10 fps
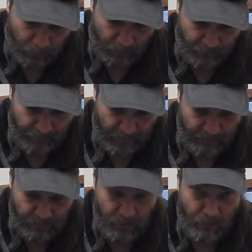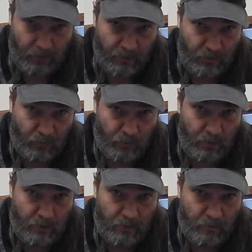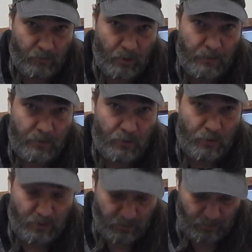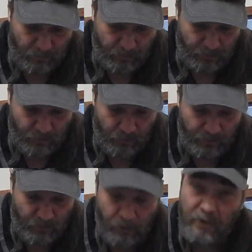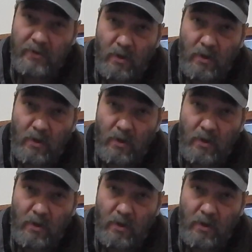In fact, we're gonna shoot one in probably Georgia, and then we're gonna shoot one somewhere else.